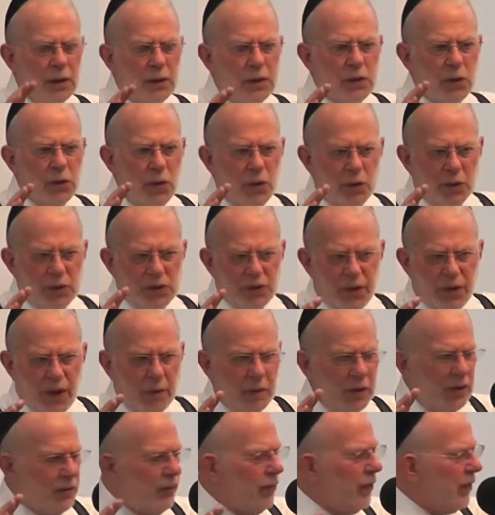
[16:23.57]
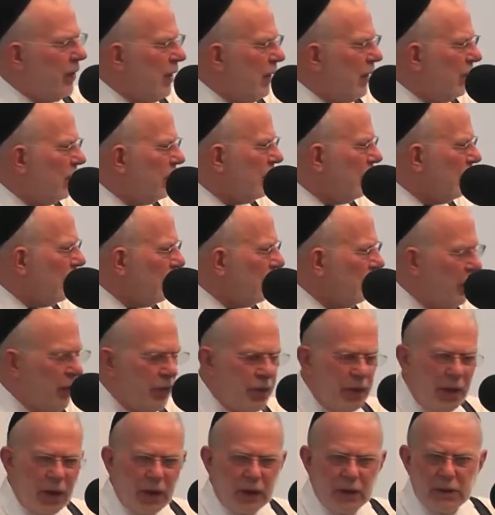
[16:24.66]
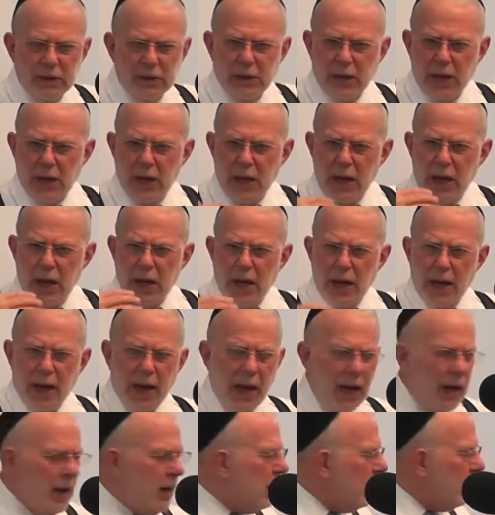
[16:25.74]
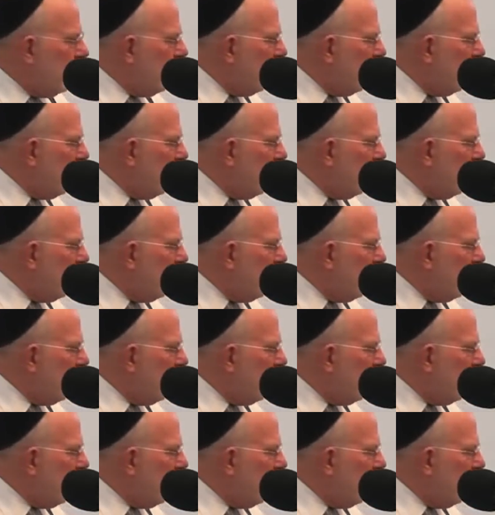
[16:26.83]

So he was famous for these three things, and